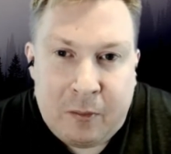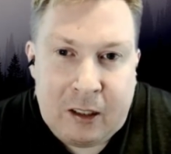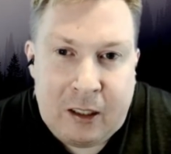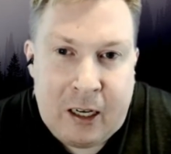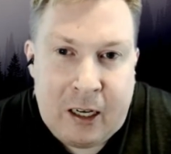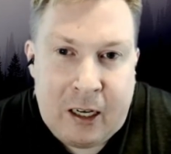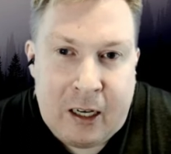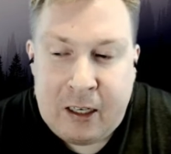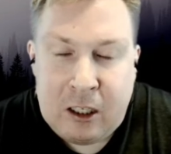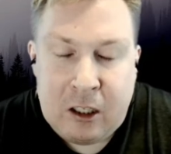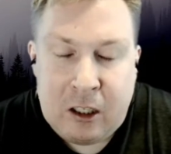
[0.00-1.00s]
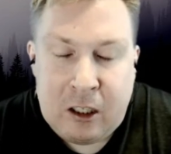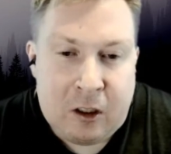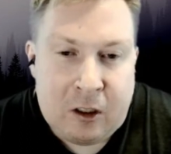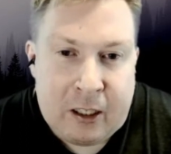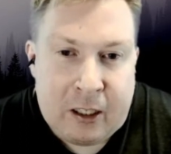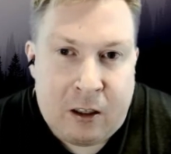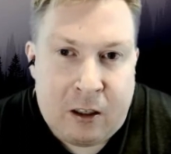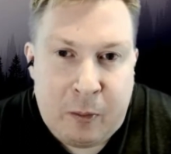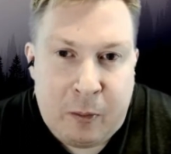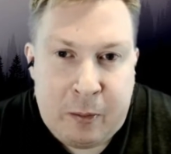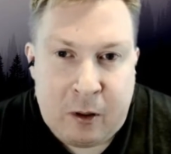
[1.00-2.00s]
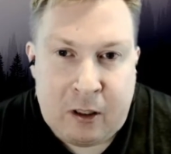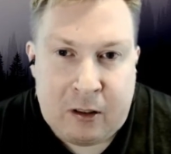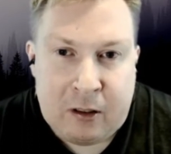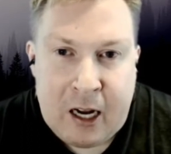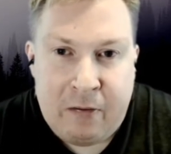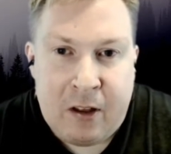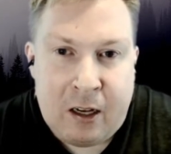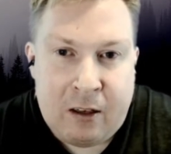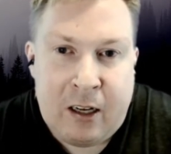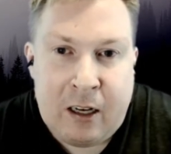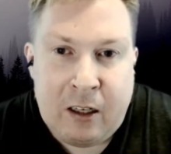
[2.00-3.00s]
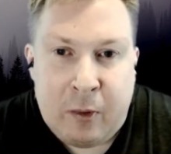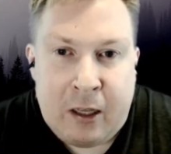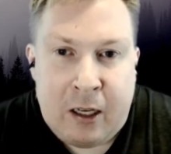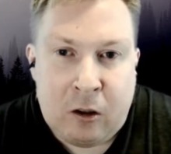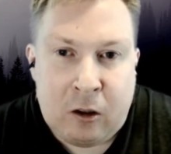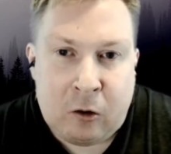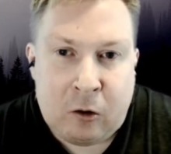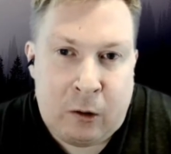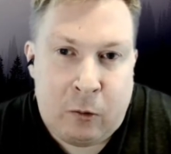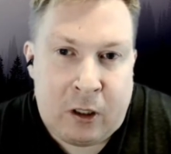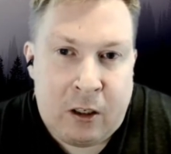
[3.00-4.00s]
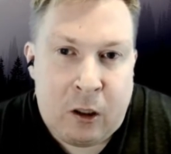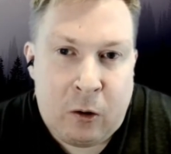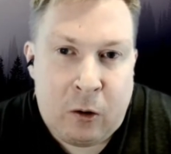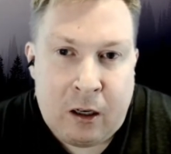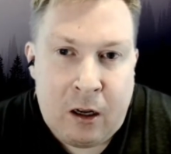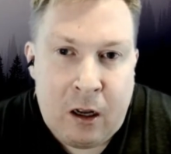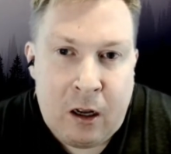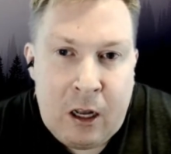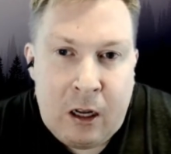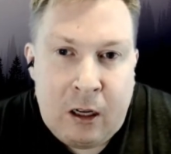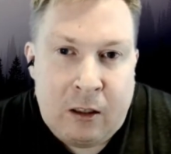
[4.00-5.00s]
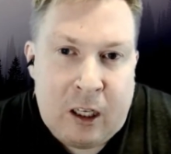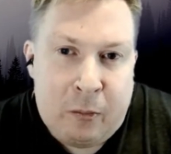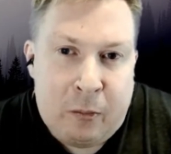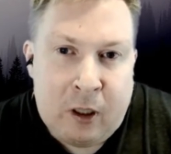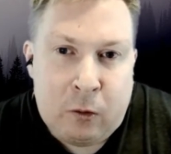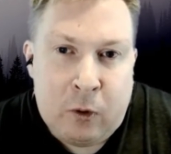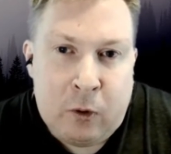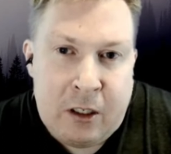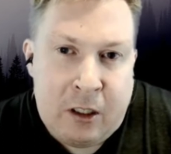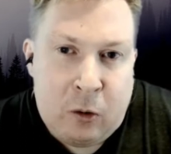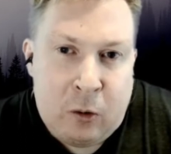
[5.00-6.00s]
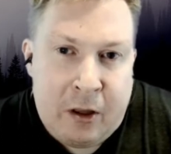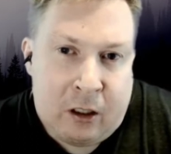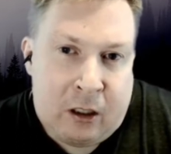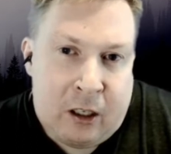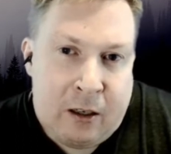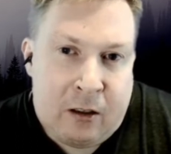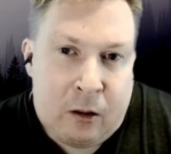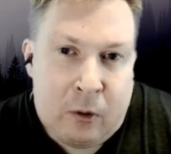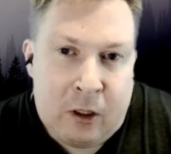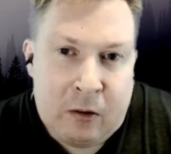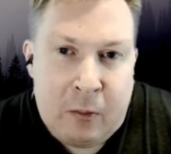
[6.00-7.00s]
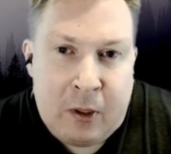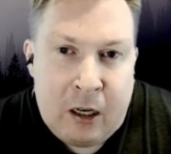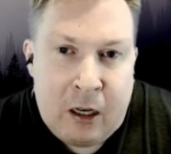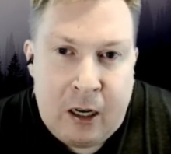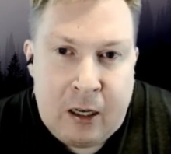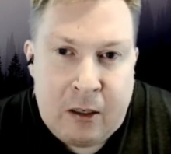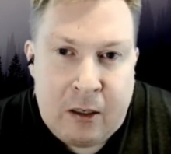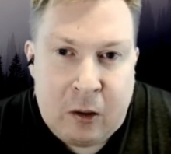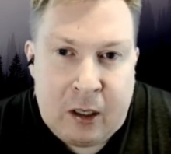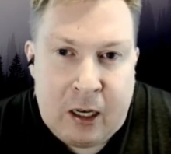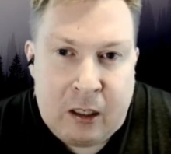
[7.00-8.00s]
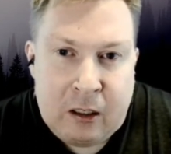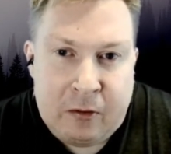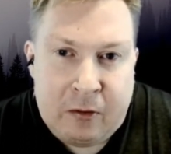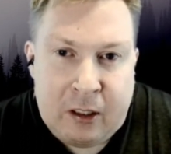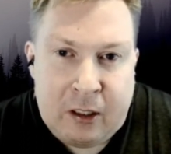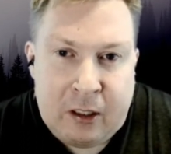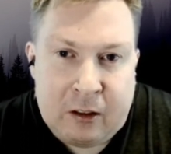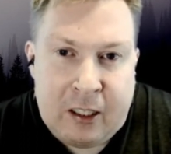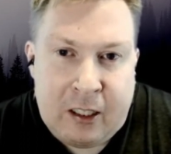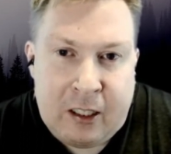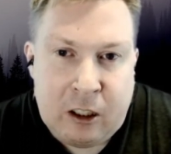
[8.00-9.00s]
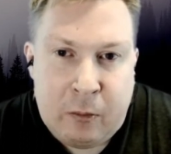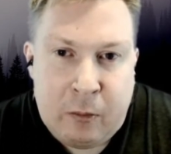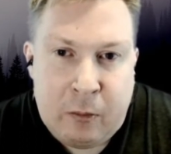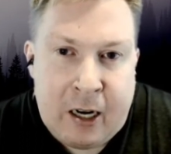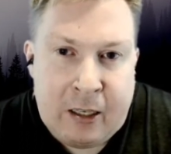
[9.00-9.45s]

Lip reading: Yeah, they do for sure. Like a lot of people have that sense, but they don't know really what to do with it. Is that part of what you do with your clients as well from day to day? Do you kind of teach them and guide